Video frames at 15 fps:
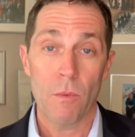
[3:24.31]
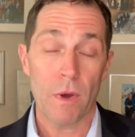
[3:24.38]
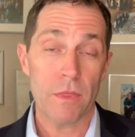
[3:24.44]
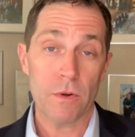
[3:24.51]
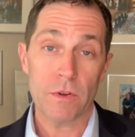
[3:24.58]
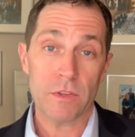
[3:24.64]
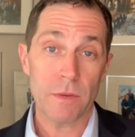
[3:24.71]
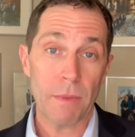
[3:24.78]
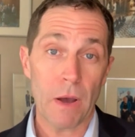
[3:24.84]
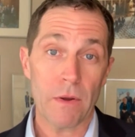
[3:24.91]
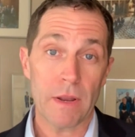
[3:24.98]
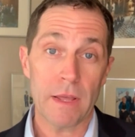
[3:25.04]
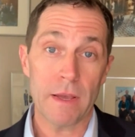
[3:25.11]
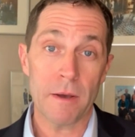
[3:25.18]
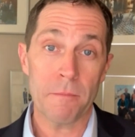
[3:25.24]
Whether it's
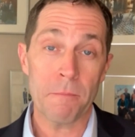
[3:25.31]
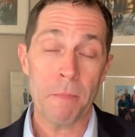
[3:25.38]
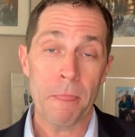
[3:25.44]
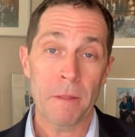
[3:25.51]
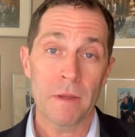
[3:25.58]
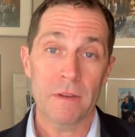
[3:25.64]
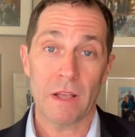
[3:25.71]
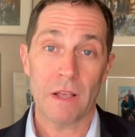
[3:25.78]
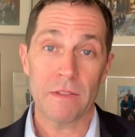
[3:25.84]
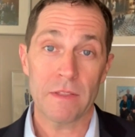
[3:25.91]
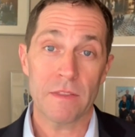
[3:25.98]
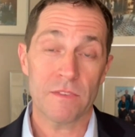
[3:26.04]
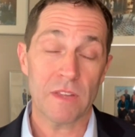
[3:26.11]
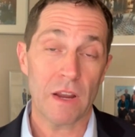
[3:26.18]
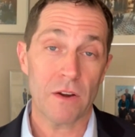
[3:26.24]
about him
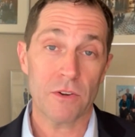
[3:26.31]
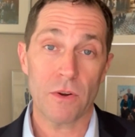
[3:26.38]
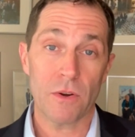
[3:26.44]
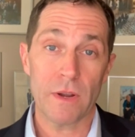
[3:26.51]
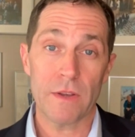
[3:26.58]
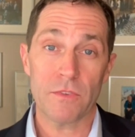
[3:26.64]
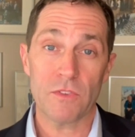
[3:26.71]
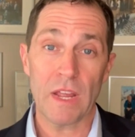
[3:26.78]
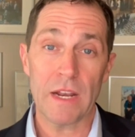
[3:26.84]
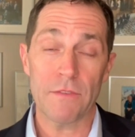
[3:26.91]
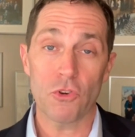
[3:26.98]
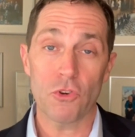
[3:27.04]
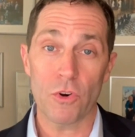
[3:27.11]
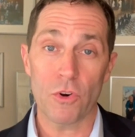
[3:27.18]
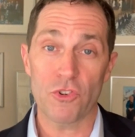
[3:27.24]
telling the Secretary of
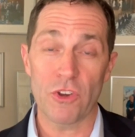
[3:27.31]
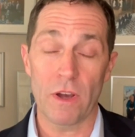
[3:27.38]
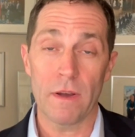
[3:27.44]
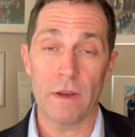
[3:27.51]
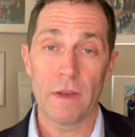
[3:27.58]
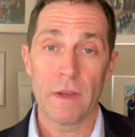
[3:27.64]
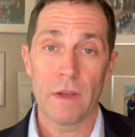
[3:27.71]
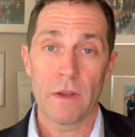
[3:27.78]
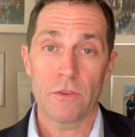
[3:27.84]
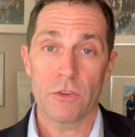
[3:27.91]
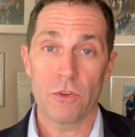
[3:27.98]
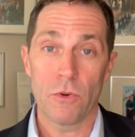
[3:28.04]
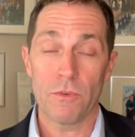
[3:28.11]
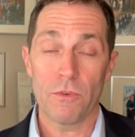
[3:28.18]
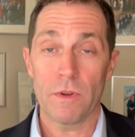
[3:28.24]
State of Georgia
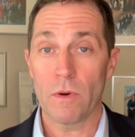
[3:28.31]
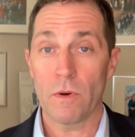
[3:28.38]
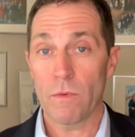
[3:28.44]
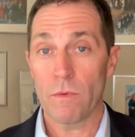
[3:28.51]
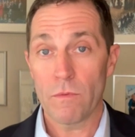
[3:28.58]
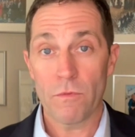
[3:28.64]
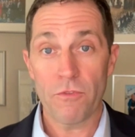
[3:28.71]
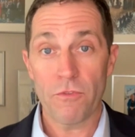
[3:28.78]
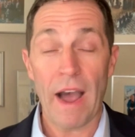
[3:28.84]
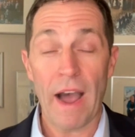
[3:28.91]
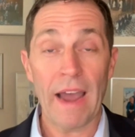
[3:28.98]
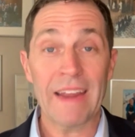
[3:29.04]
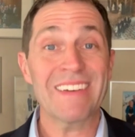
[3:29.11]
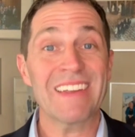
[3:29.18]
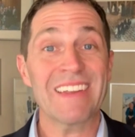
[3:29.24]
to you know
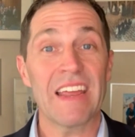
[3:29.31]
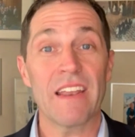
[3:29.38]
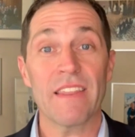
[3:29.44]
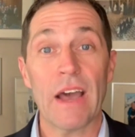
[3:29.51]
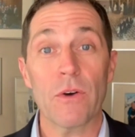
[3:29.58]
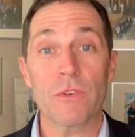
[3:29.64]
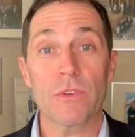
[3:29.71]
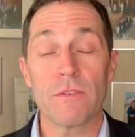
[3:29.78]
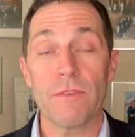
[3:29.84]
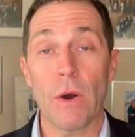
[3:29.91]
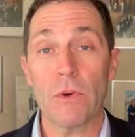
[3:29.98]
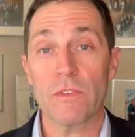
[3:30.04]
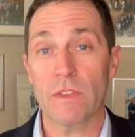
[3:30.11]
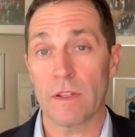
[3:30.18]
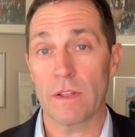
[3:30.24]
find
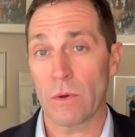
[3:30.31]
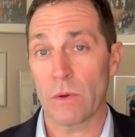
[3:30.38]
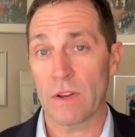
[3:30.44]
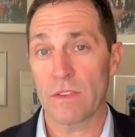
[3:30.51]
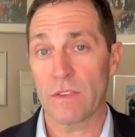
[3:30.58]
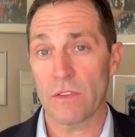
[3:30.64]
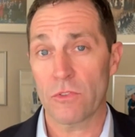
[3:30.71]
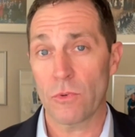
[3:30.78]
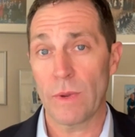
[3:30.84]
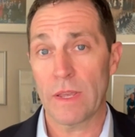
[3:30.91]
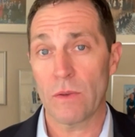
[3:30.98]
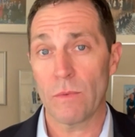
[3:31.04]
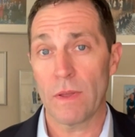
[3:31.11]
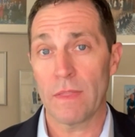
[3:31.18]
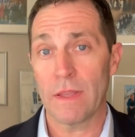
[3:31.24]
10,000 votes that don't exist
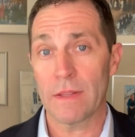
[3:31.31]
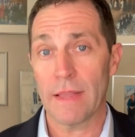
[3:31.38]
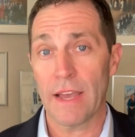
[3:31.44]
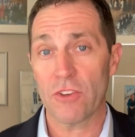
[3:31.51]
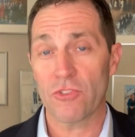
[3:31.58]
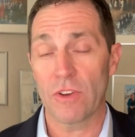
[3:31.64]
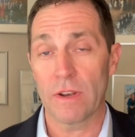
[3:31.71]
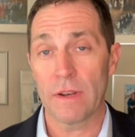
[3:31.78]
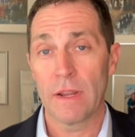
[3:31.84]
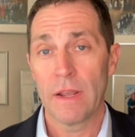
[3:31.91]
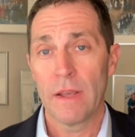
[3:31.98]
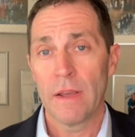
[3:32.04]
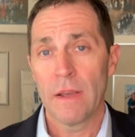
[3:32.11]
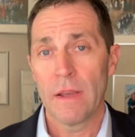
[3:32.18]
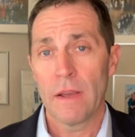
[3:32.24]
so he can win the election,
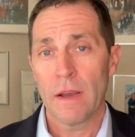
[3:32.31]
